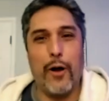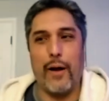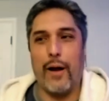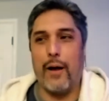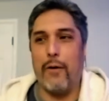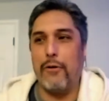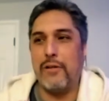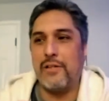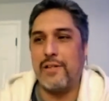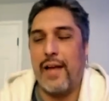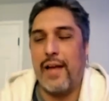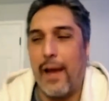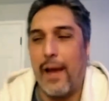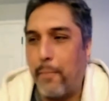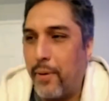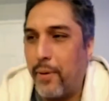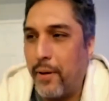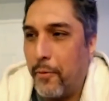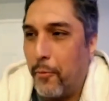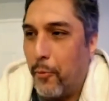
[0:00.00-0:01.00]
I wasn't
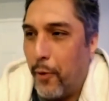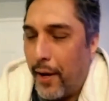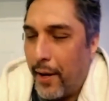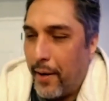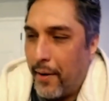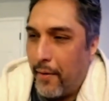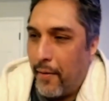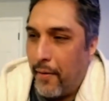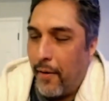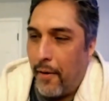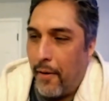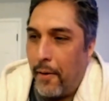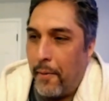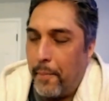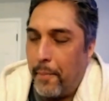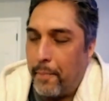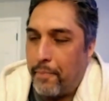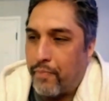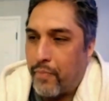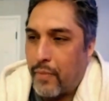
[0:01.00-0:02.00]
happy when
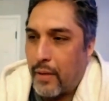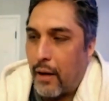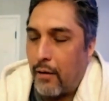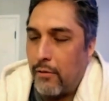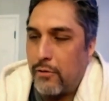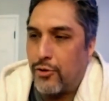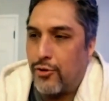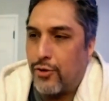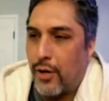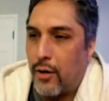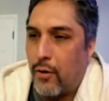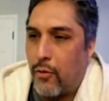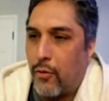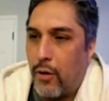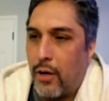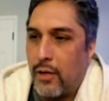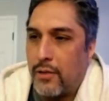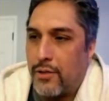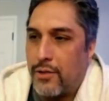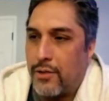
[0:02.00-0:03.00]
I was trying to
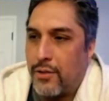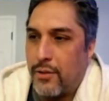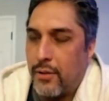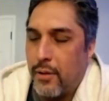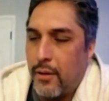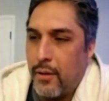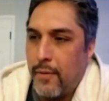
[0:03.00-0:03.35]
watch,